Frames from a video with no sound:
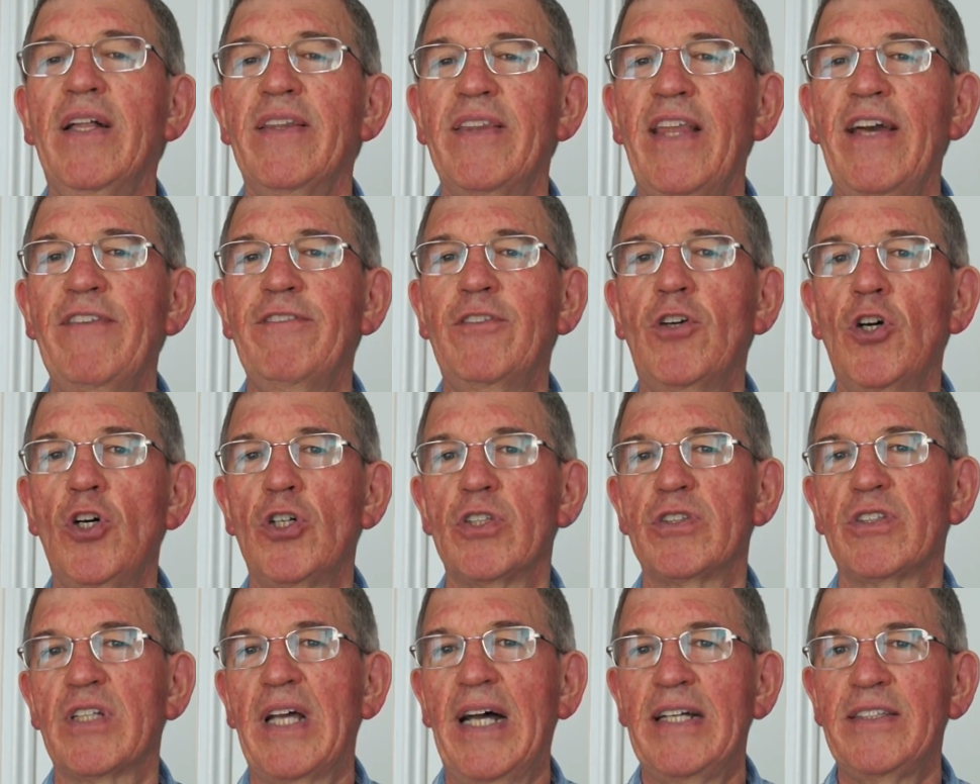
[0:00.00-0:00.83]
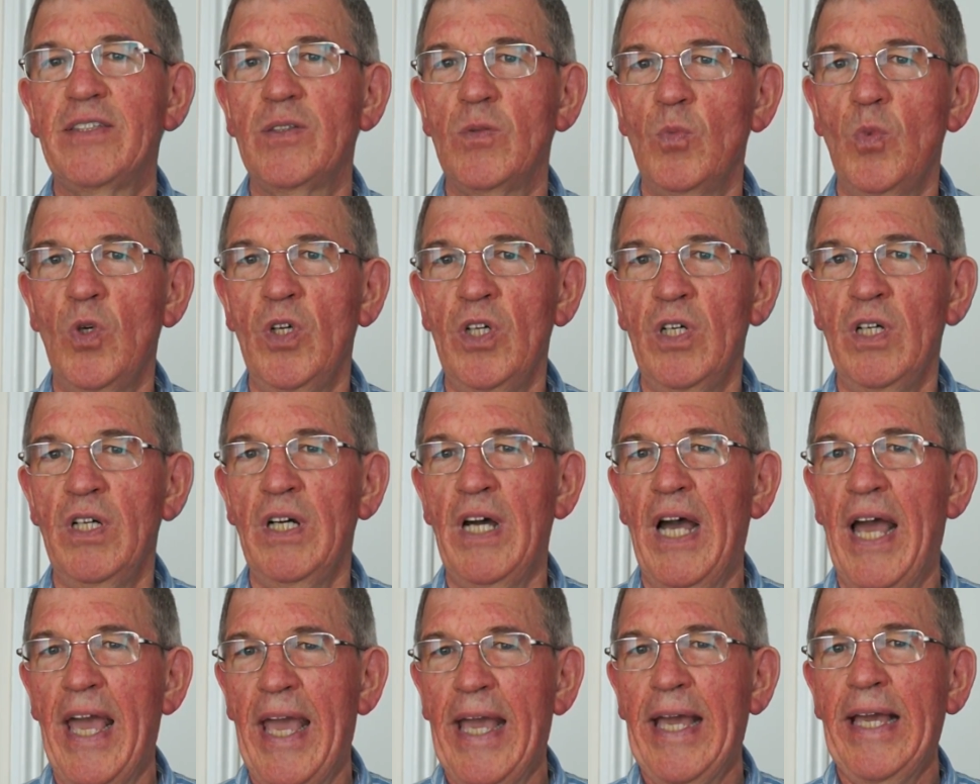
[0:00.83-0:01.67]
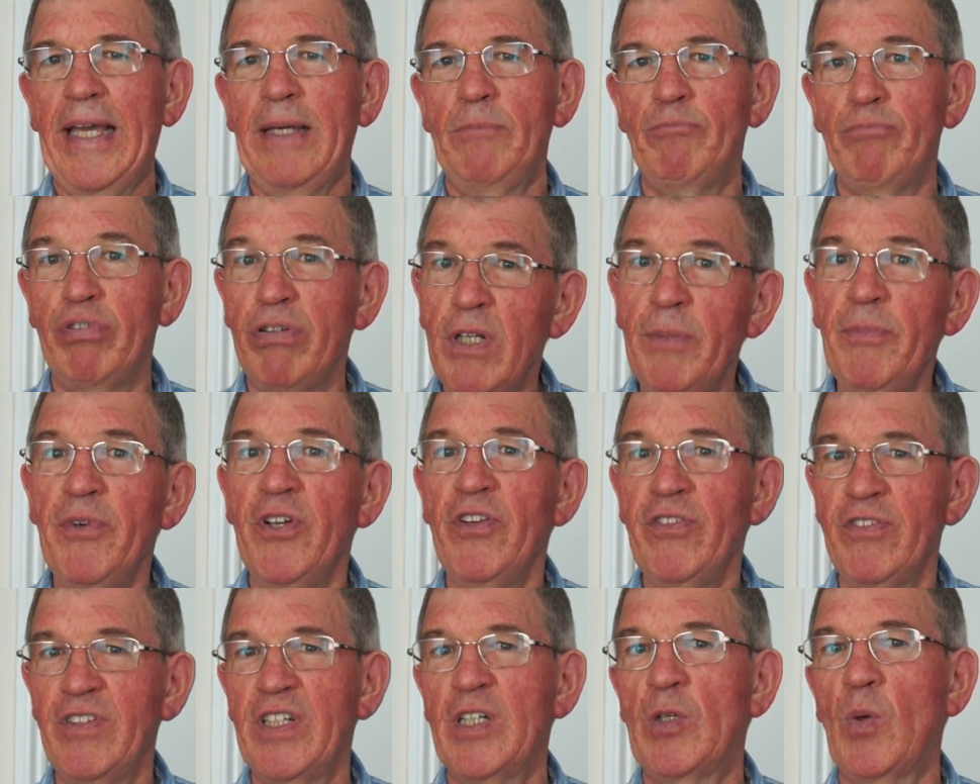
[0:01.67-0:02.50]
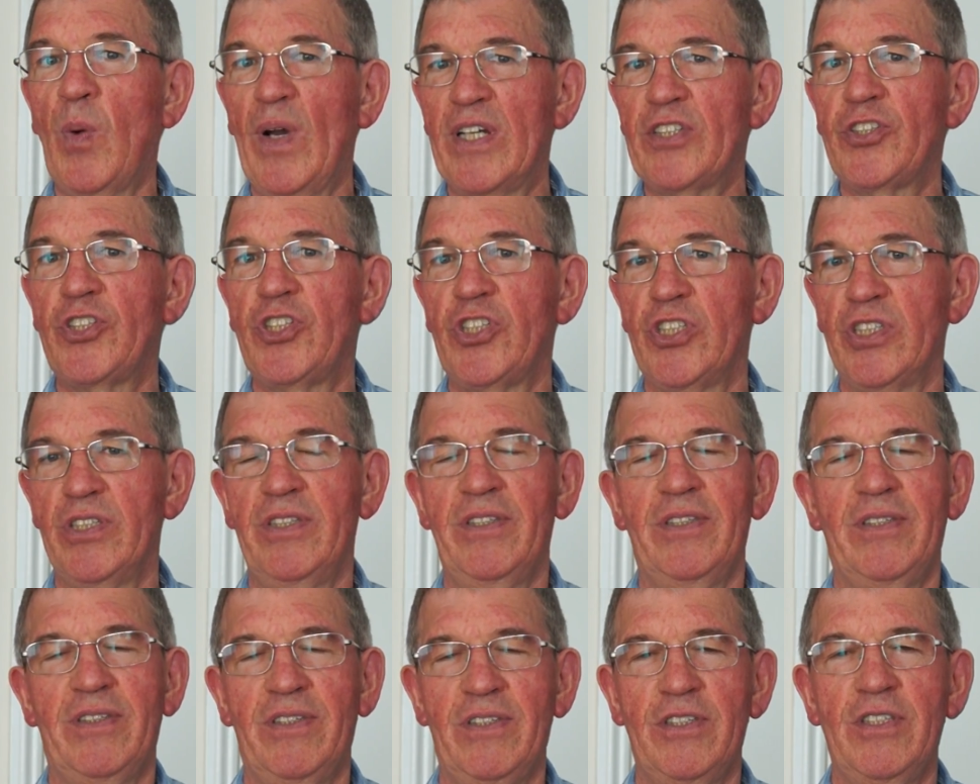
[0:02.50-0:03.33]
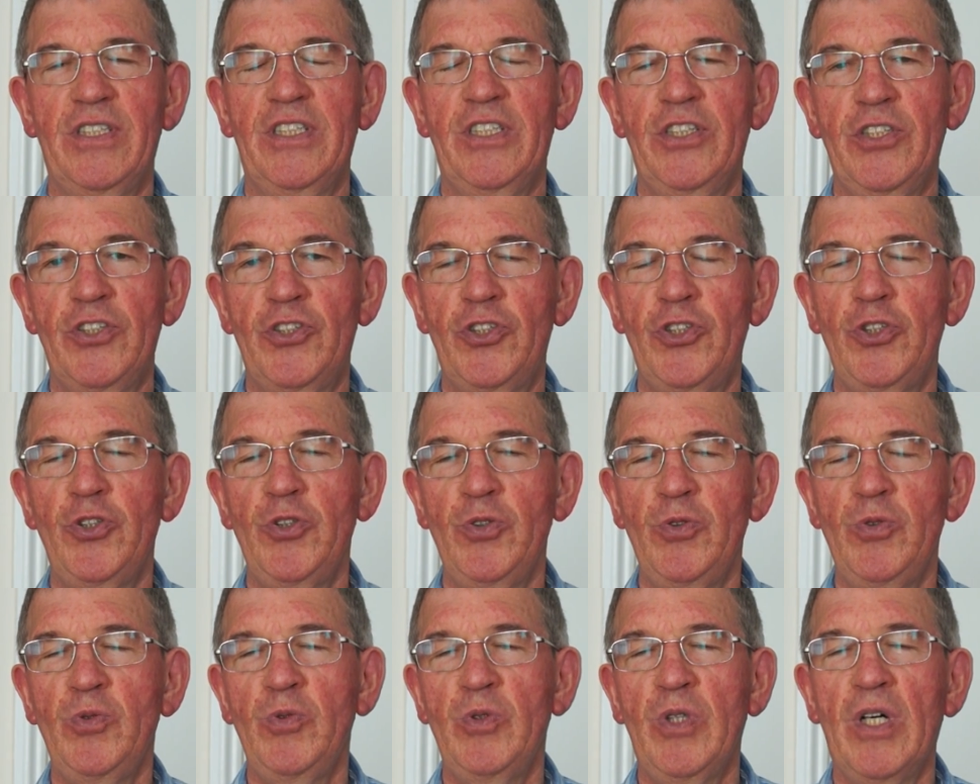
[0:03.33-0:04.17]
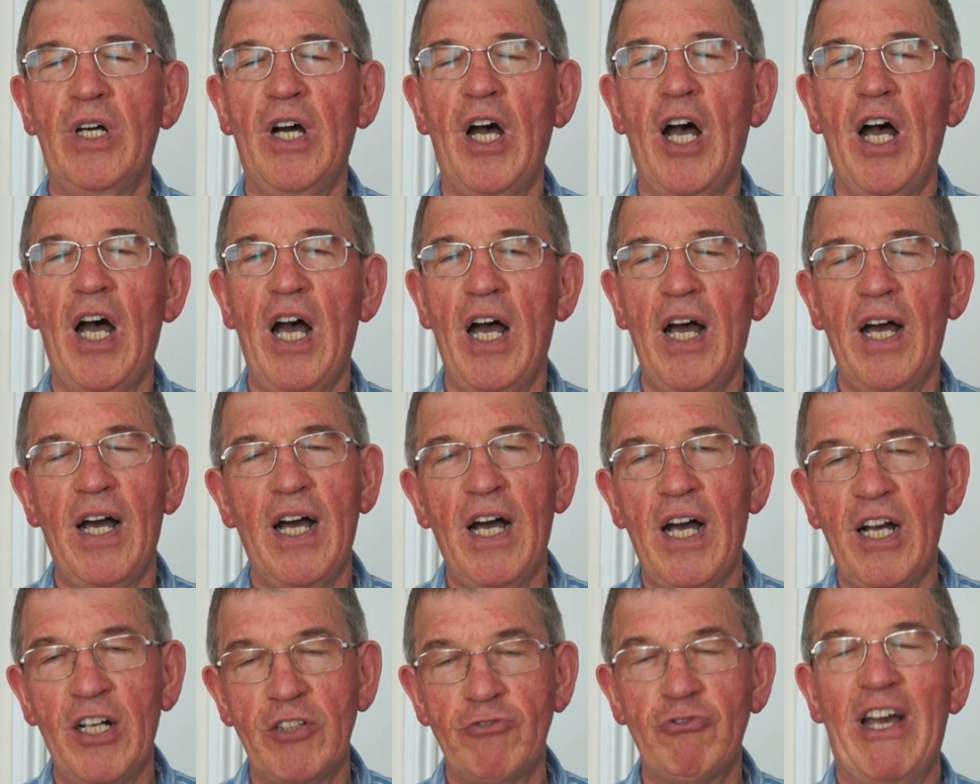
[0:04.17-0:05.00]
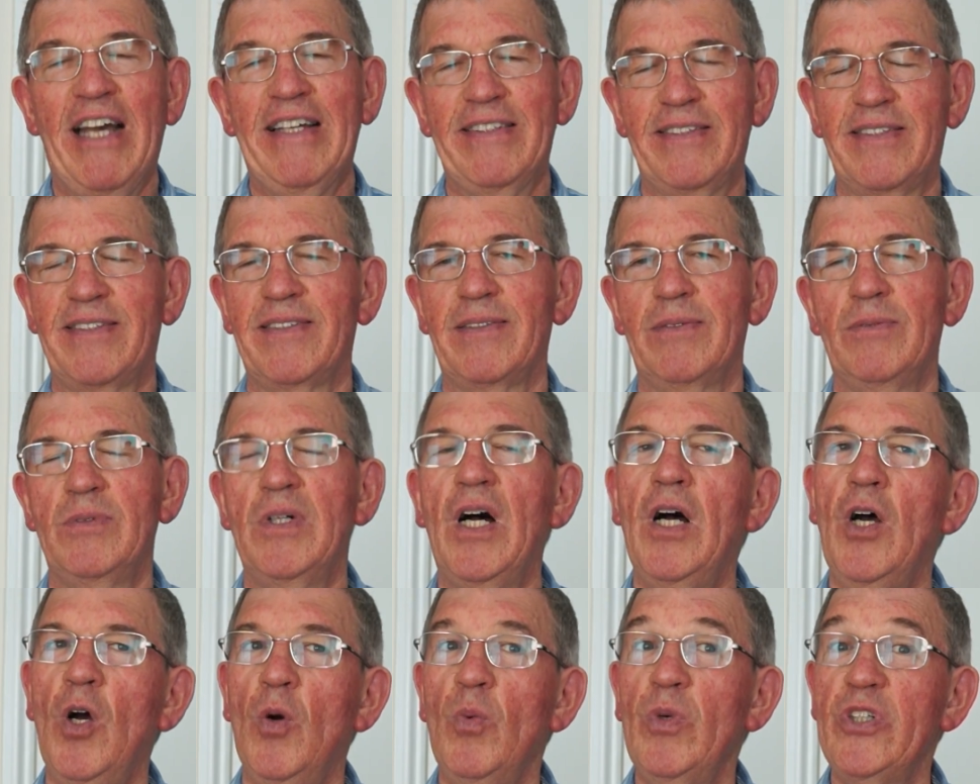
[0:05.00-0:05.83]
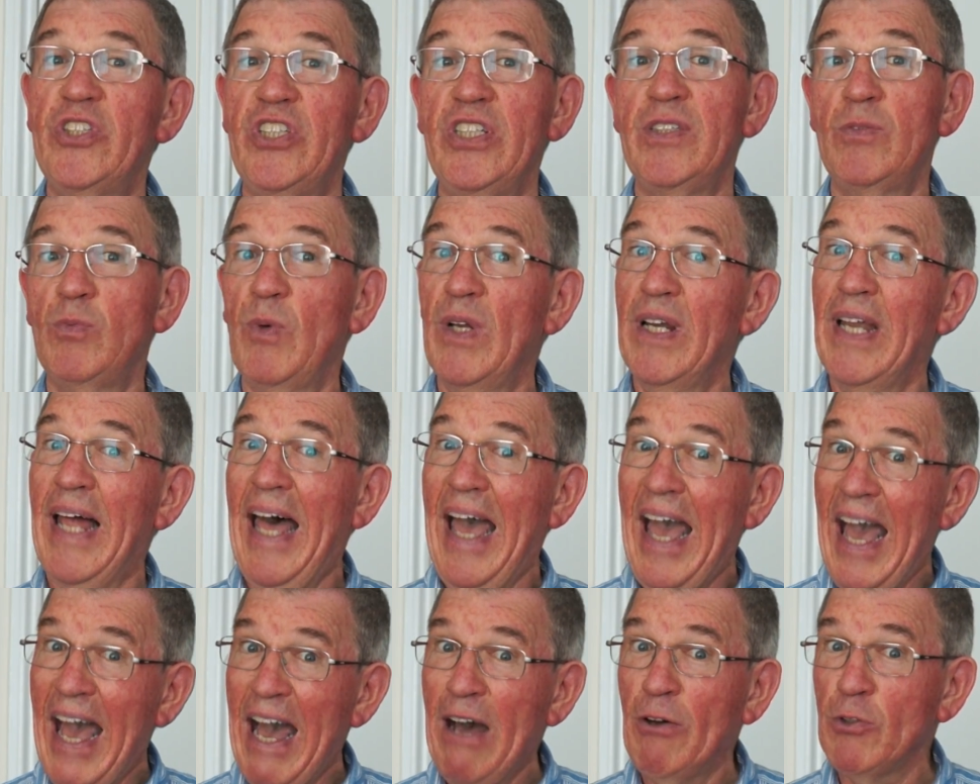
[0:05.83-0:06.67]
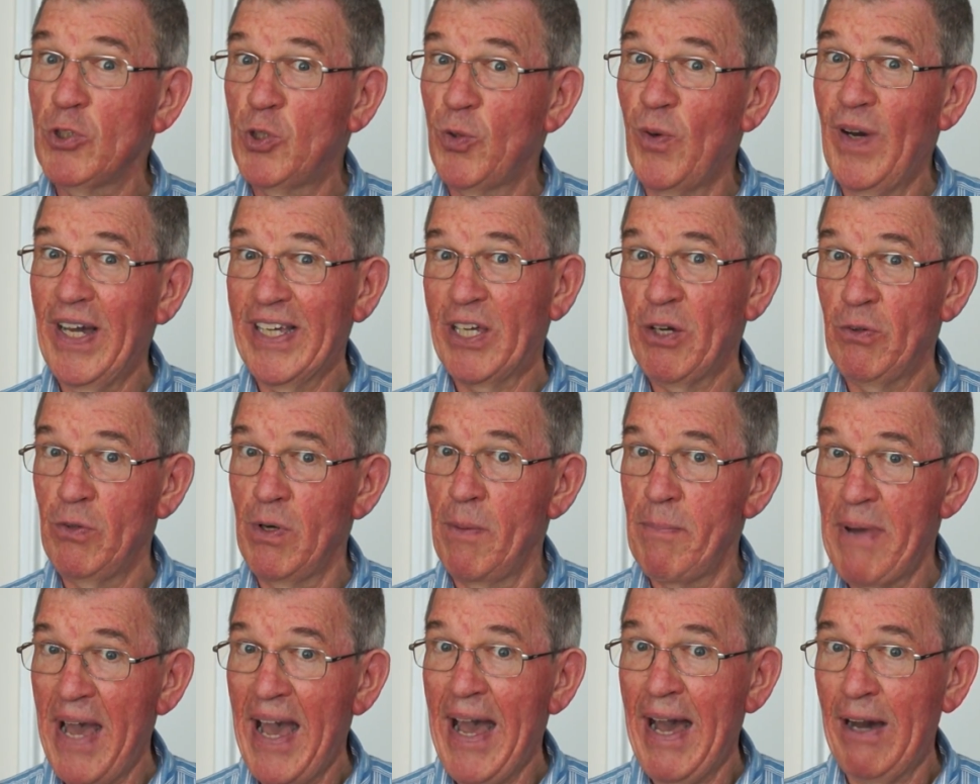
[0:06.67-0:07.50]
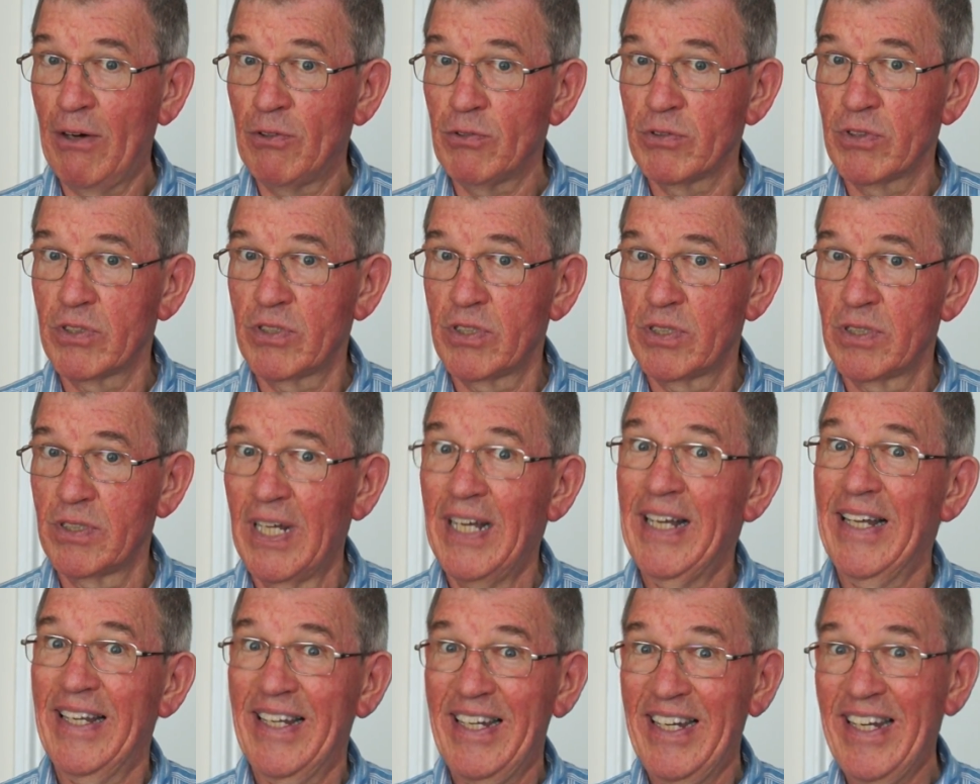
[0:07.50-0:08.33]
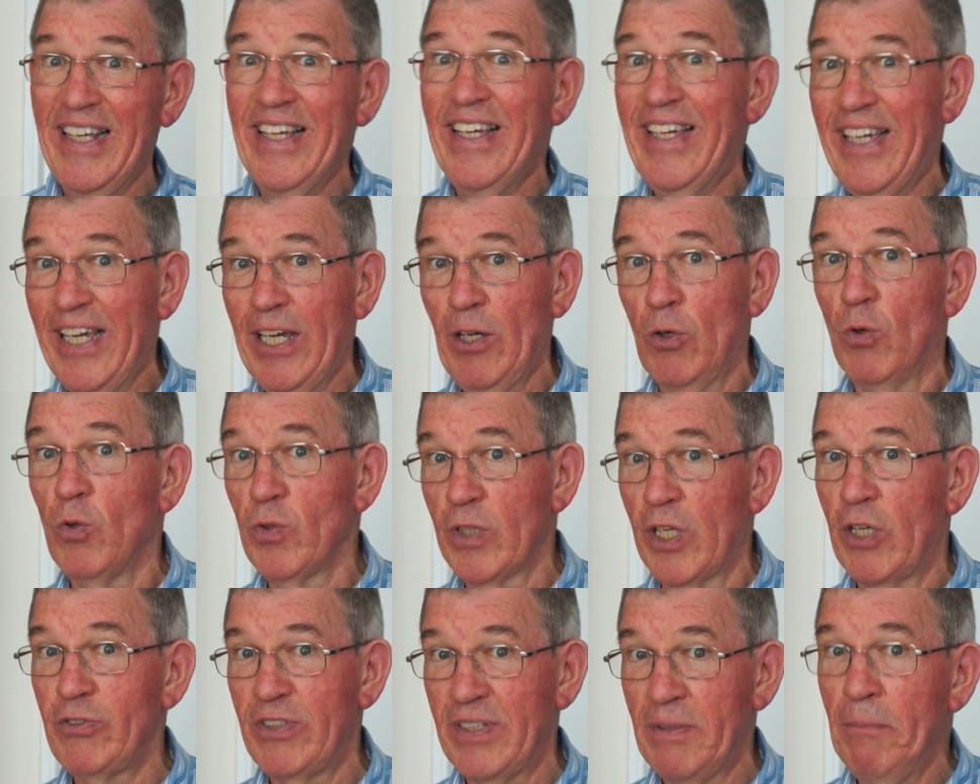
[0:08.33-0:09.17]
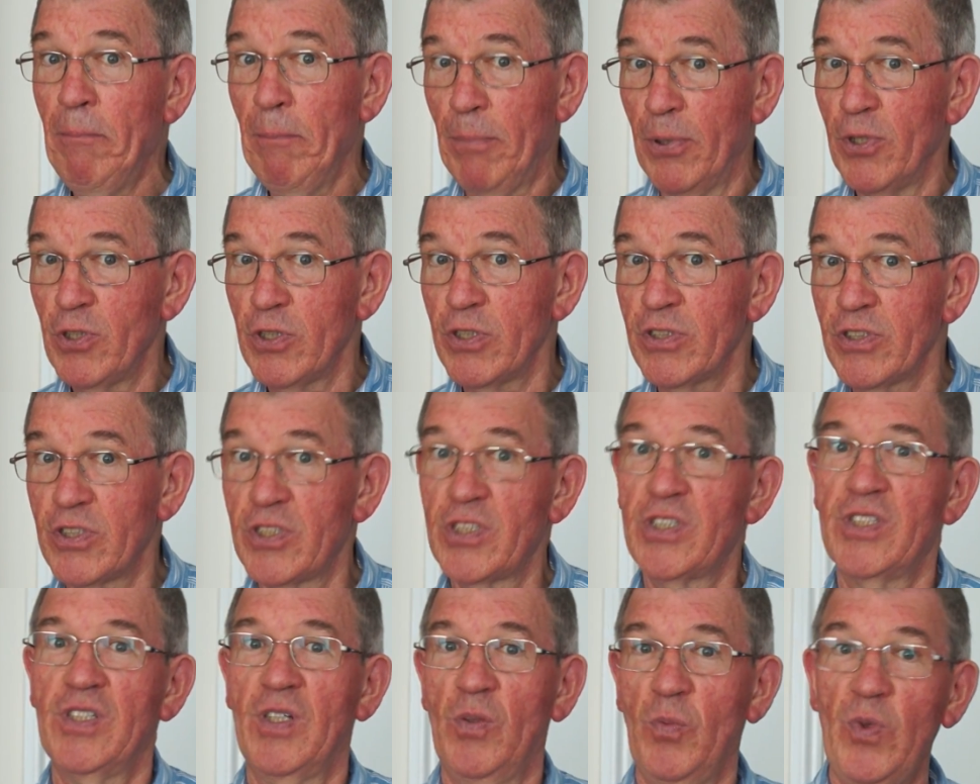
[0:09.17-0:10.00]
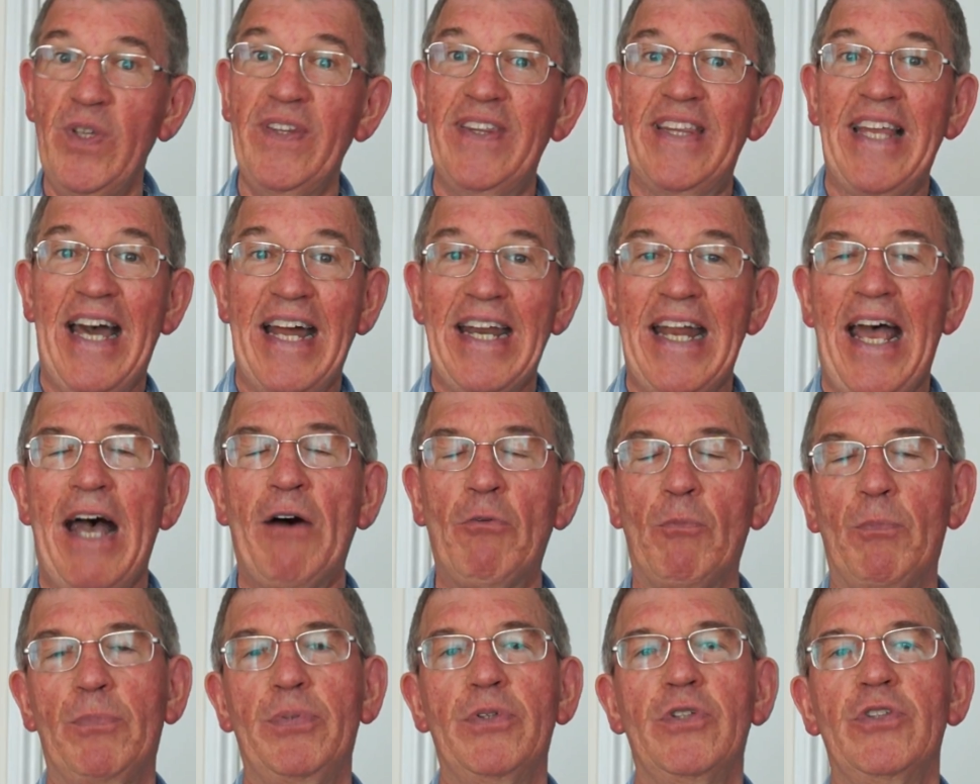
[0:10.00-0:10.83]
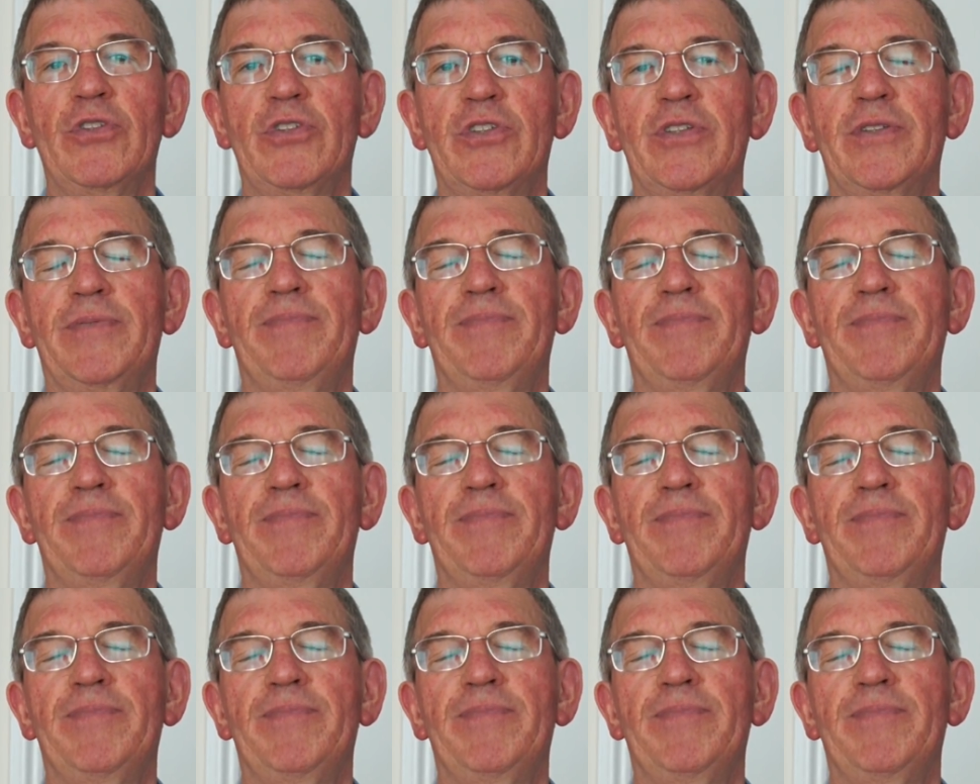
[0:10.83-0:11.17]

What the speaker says: they've got, as it were, a preliminary question to address, which is, well, how do I go about linking all those inputs with that output?